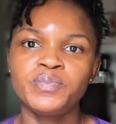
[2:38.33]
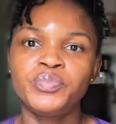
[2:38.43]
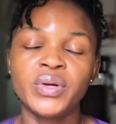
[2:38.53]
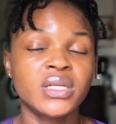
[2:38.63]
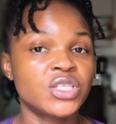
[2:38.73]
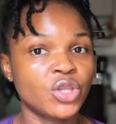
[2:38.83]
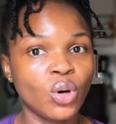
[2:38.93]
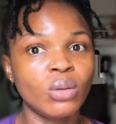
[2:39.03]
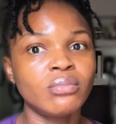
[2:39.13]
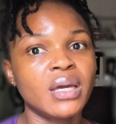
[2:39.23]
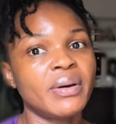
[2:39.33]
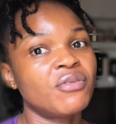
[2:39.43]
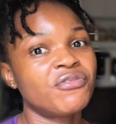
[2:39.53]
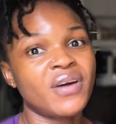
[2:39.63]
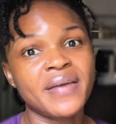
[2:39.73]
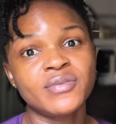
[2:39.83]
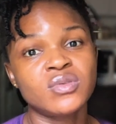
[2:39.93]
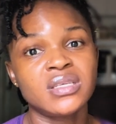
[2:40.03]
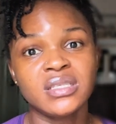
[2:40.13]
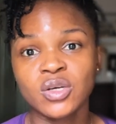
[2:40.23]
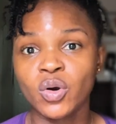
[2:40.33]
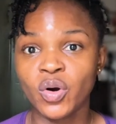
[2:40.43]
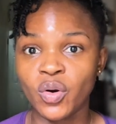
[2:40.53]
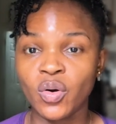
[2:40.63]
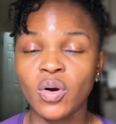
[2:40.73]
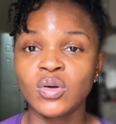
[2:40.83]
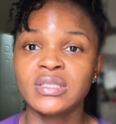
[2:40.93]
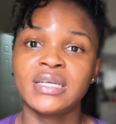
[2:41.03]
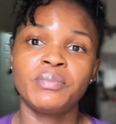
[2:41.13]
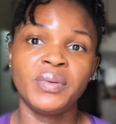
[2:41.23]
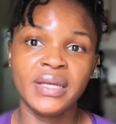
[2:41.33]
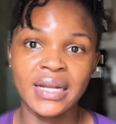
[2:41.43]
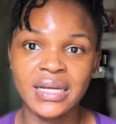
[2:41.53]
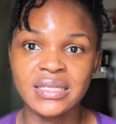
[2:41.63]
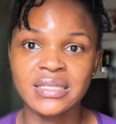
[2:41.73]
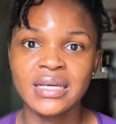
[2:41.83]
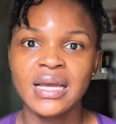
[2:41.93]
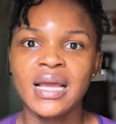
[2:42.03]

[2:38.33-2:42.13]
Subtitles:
brainstorm about 5 to 6 core content pillars.